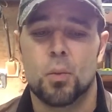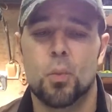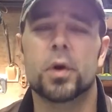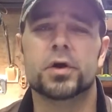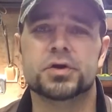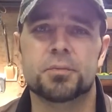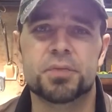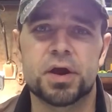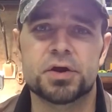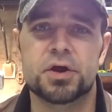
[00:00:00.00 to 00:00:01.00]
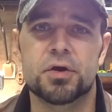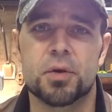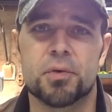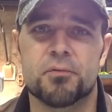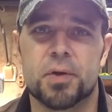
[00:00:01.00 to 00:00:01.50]
What are some things that you can
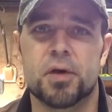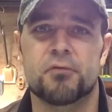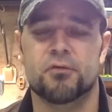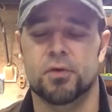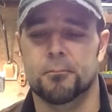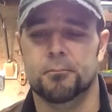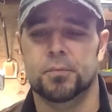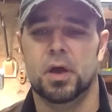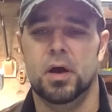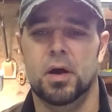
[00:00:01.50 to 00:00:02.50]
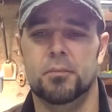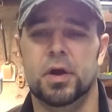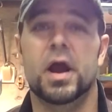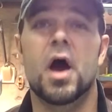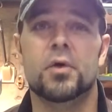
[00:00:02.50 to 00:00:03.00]
prepare for?
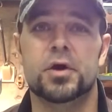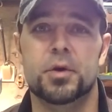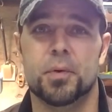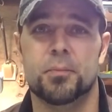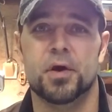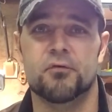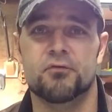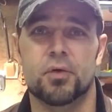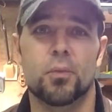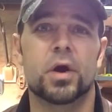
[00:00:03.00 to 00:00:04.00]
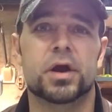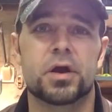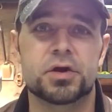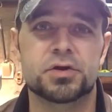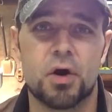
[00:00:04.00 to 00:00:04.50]
And how can you prepare for it? What can
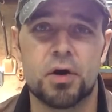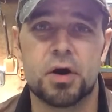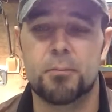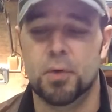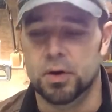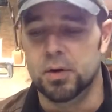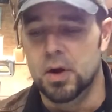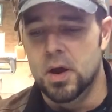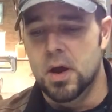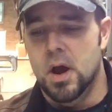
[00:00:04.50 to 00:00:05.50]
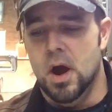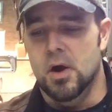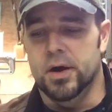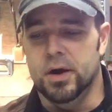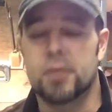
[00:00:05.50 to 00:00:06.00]
you stock up on? All
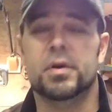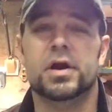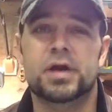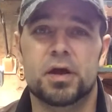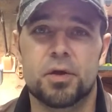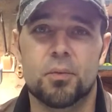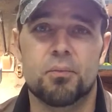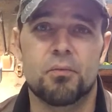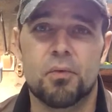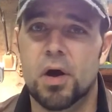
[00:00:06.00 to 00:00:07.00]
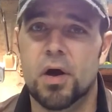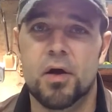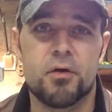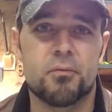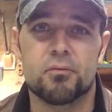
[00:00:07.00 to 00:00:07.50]
right, I'm going to tell you
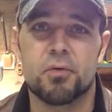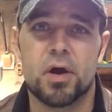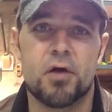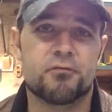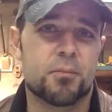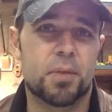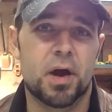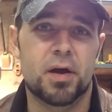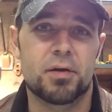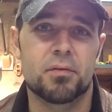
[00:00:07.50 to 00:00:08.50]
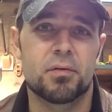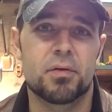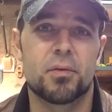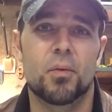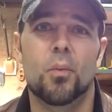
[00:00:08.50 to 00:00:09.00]
right off the bat
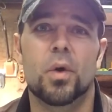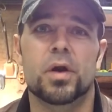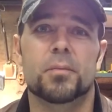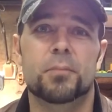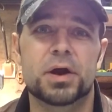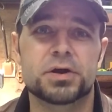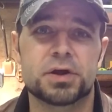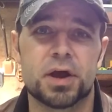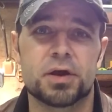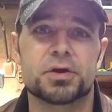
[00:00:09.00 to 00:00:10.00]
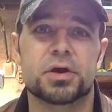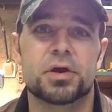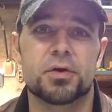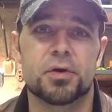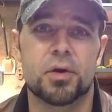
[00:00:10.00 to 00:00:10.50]
one of the best things
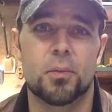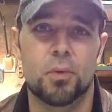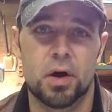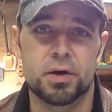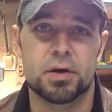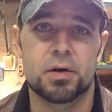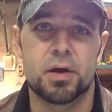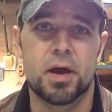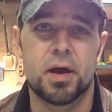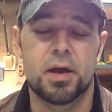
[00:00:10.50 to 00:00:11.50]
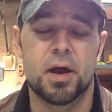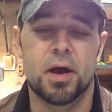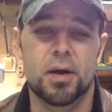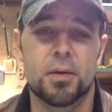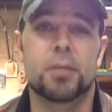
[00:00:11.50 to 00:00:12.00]
you're going to want,
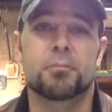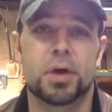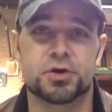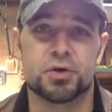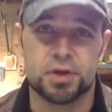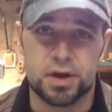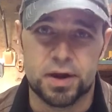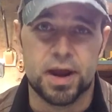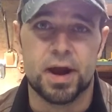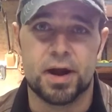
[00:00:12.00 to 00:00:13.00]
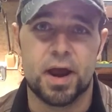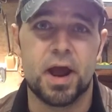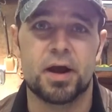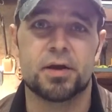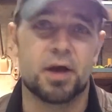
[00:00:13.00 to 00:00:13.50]
and make sure that you get it ahead of